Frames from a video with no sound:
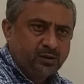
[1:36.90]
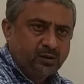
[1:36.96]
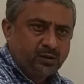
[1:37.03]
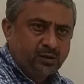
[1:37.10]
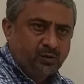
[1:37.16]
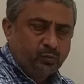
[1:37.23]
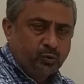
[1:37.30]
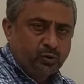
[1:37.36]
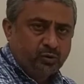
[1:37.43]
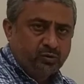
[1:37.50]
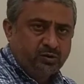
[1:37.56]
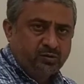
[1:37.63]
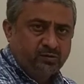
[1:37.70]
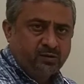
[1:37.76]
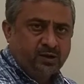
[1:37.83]
and what you
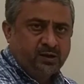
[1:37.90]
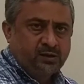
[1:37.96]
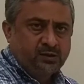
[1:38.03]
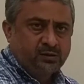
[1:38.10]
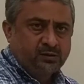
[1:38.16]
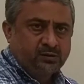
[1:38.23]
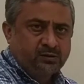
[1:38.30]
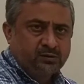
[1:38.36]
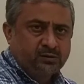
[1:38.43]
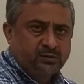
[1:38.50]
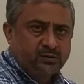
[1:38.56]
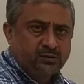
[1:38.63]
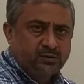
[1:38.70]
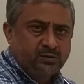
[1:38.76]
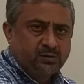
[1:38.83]
desire
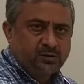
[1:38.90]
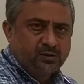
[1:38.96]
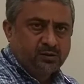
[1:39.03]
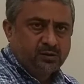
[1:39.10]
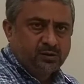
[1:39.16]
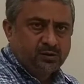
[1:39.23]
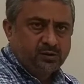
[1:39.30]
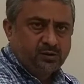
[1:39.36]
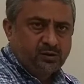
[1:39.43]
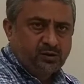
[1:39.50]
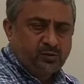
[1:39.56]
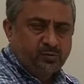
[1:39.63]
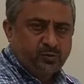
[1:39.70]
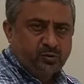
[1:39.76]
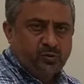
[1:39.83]
is
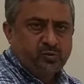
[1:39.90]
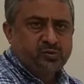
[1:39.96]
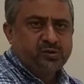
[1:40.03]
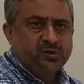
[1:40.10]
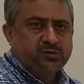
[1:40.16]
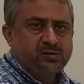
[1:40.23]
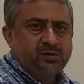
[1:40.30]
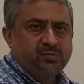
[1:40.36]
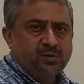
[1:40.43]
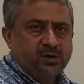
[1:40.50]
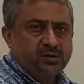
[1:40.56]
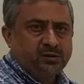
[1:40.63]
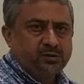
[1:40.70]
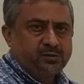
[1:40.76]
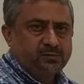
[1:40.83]
produced on
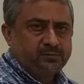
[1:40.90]
demand.